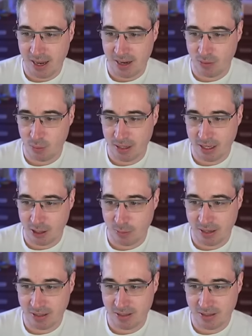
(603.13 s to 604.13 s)
And we get
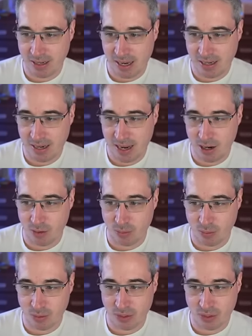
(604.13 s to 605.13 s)
our buttons, and
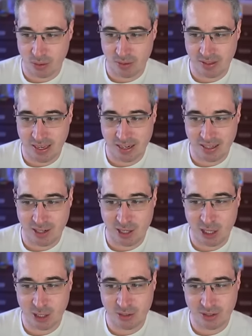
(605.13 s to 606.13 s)
now we're sort of getting
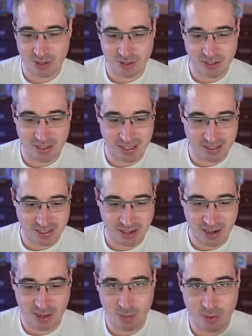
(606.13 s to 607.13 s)
closer to that
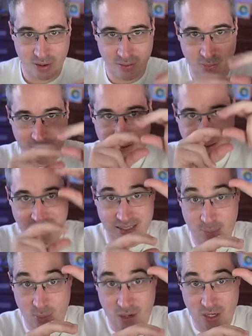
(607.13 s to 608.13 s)
style where we have the
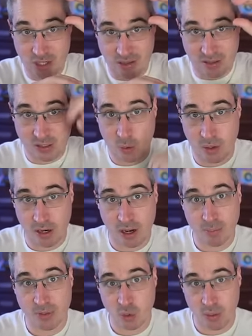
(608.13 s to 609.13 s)
separation that's going
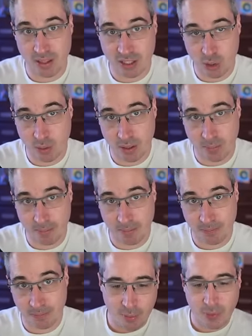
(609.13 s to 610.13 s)
on between the two of them.
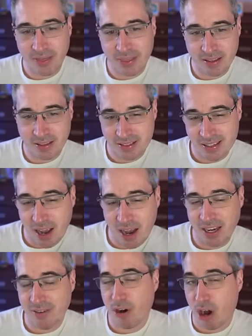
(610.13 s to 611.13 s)
Now, one thing that's
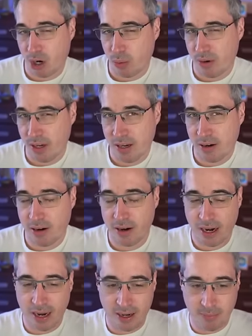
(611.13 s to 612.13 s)
kind of awkward
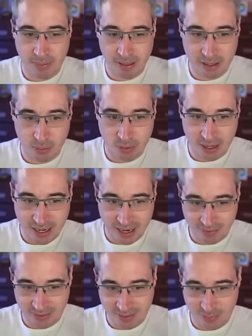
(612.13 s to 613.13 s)
here, and because
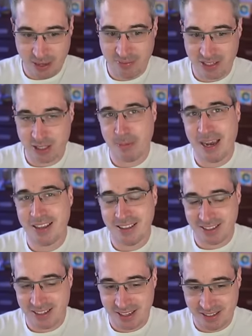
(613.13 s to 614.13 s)
we have a span
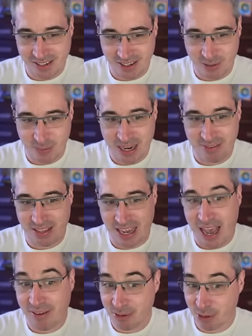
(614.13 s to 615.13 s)
that's nested, we have the
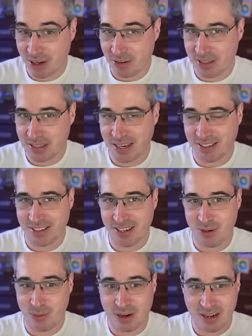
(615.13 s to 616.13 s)
after here that's
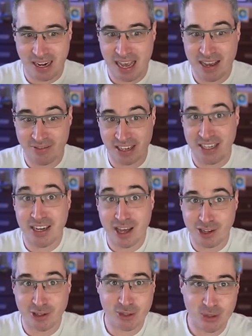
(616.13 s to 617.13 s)
nested, we're gonna have
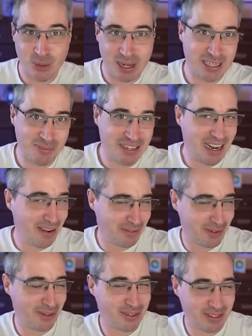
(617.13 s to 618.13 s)
another pseudo element
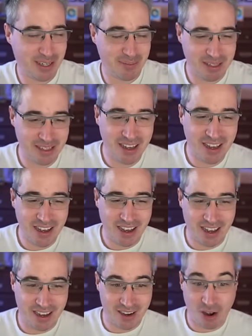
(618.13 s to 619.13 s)
after that's gonna be
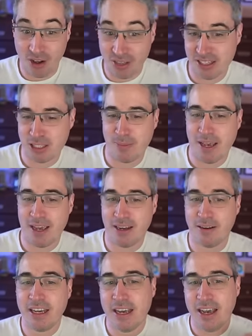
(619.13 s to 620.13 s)
on the
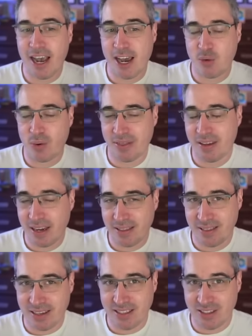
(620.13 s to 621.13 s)
span. And one thing I
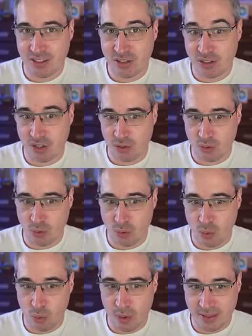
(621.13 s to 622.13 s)
like to
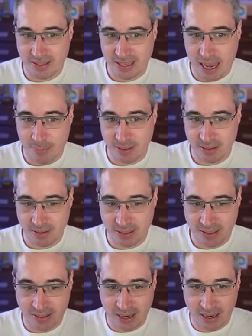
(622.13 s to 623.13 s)
do when this happens
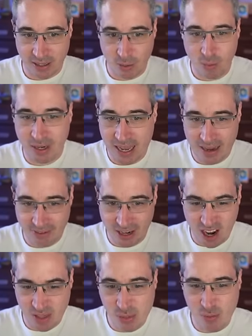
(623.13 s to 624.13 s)
is I don't wanna have
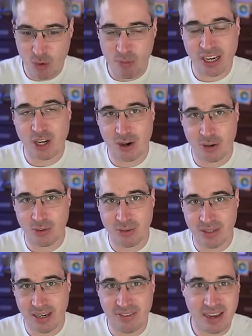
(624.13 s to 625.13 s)
to hunt through my
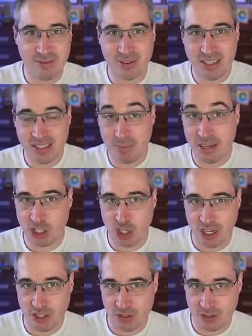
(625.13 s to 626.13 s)
code if I ever need to make
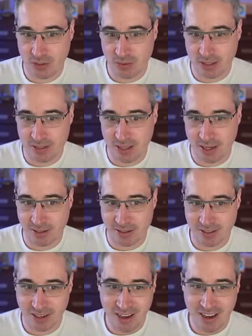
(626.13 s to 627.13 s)
changes to these
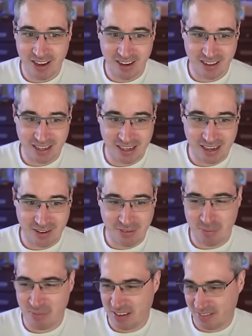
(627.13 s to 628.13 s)
things. Like
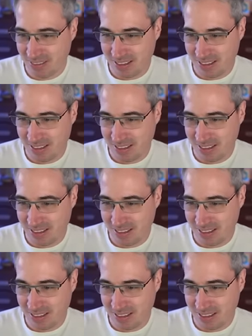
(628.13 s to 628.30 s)
if I